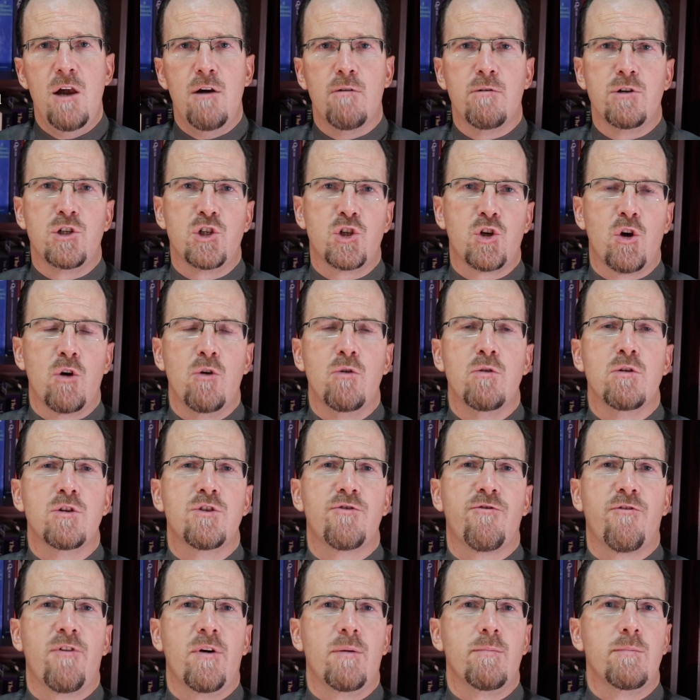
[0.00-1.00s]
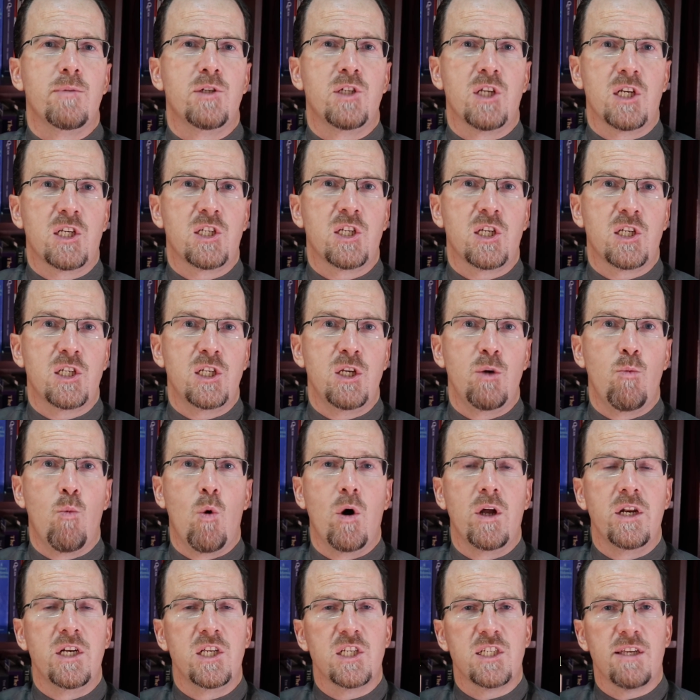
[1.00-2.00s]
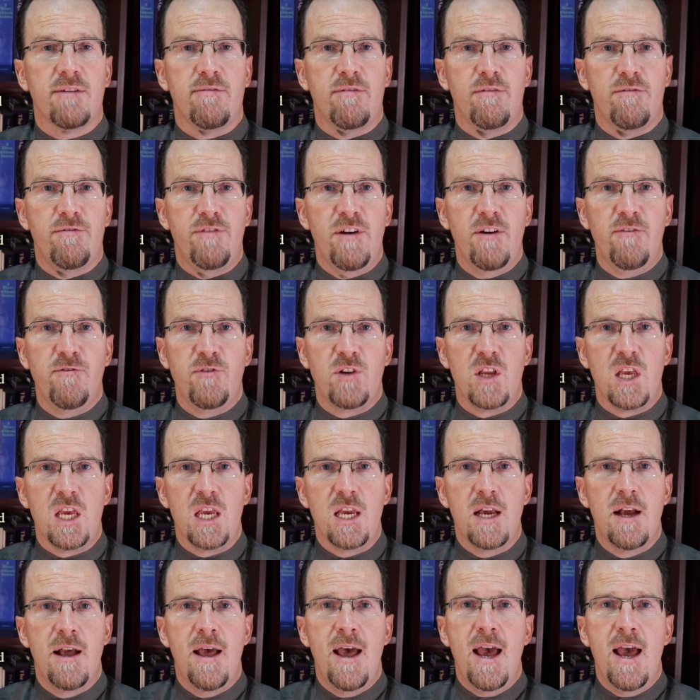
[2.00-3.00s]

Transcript: which goes from 661 to 750,